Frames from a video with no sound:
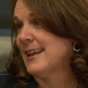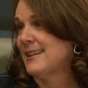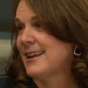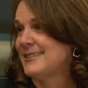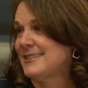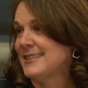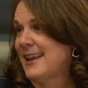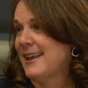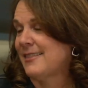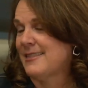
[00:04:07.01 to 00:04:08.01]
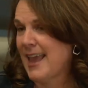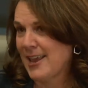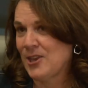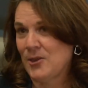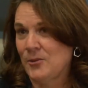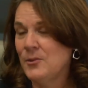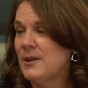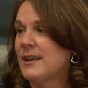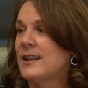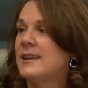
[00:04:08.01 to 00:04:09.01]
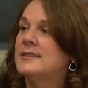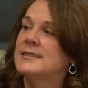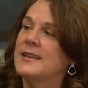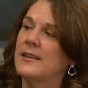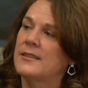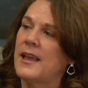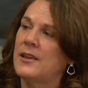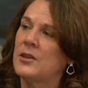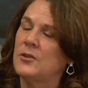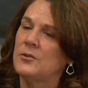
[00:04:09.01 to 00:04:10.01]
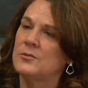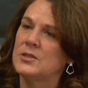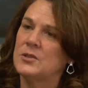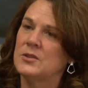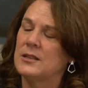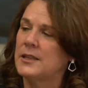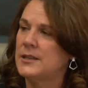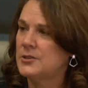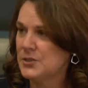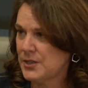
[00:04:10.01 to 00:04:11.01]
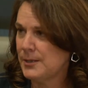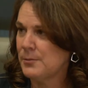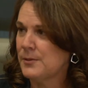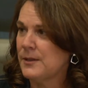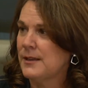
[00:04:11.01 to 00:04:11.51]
like to say thank you. I'd like to say thank you to the leadership,